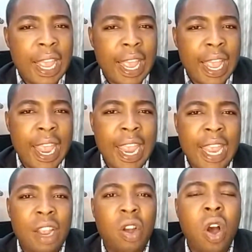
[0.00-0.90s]

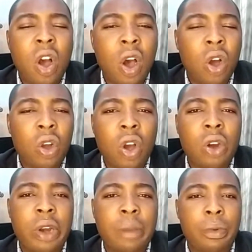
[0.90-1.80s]

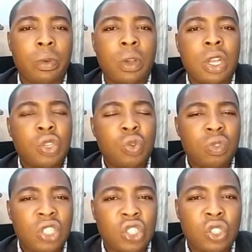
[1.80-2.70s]
unconquerable. You will
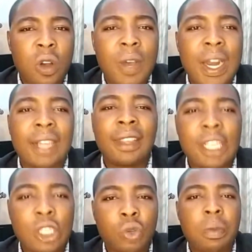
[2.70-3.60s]
discover that
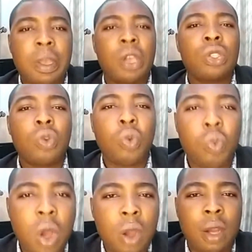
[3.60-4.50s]
things will begin to
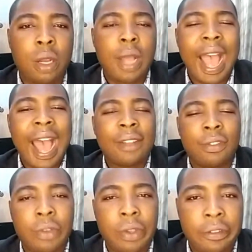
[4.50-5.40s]
work out for
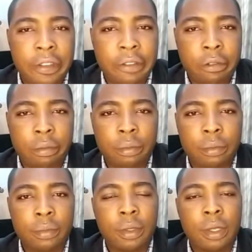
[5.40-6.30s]
your favor.
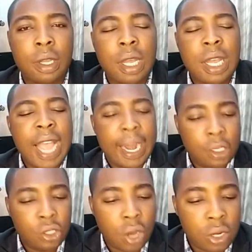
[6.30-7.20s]
And I
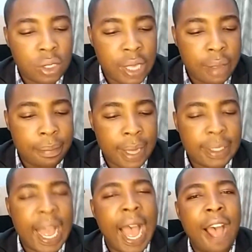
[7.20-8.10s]
talked about
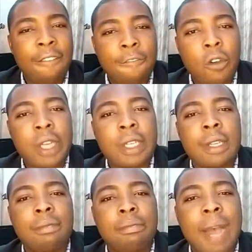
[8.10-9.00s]

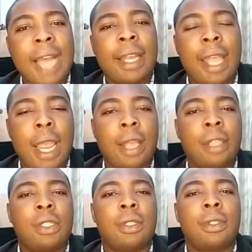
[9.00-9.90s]
avoiding bad
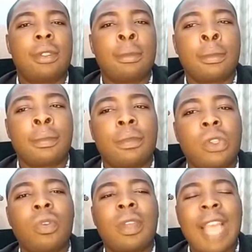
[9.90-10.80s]
energies. You
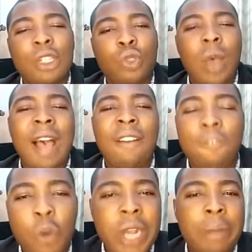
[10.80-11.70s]
got to
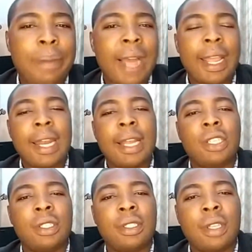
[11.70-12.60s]
avoid bad
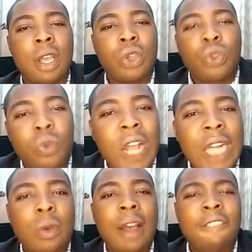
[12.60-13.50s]
energies. You got to
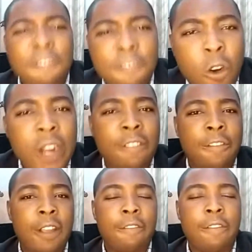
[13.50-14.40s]
avoid
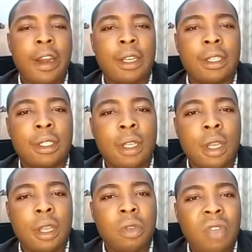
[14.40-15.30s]
fake friends.
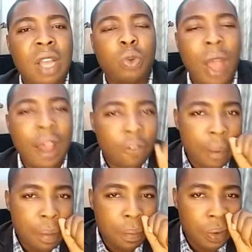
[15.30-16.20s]
You got to avoid
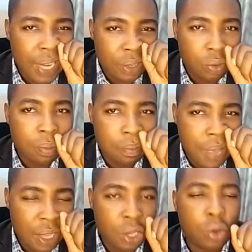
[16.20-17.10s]
people that will
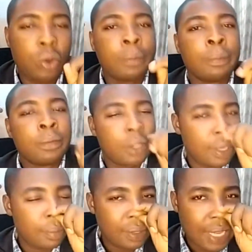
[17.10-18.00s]
make you
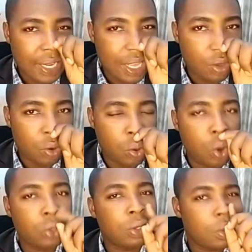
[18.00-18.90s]
limited in your
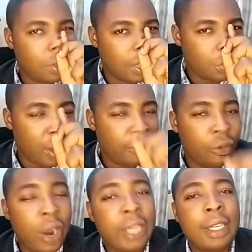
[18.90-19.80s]
goals. You need to
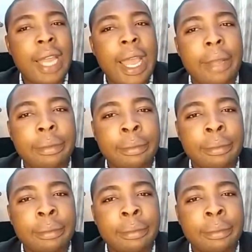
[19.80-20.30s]
avoid them.